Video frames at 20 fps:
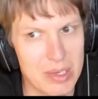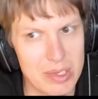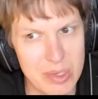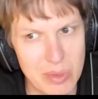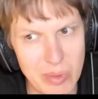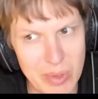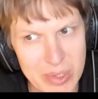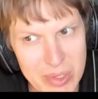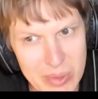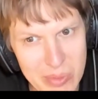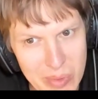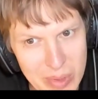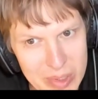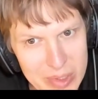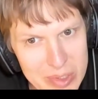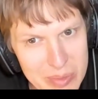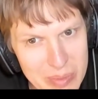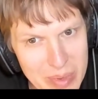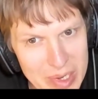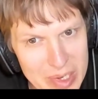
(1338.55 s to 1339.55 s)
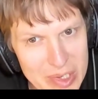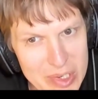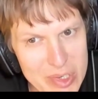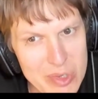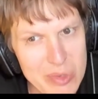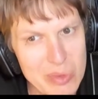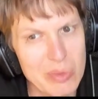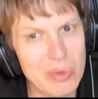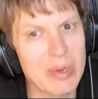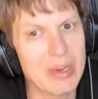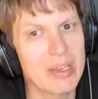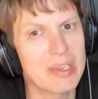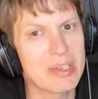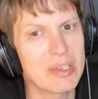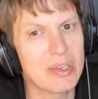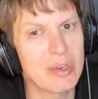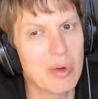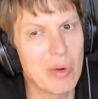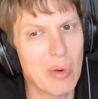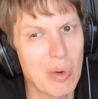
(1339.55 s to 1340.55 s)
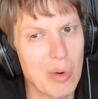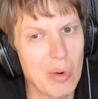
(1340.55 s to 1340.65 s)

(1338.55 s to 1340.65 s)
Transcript: So what you want to make sure is you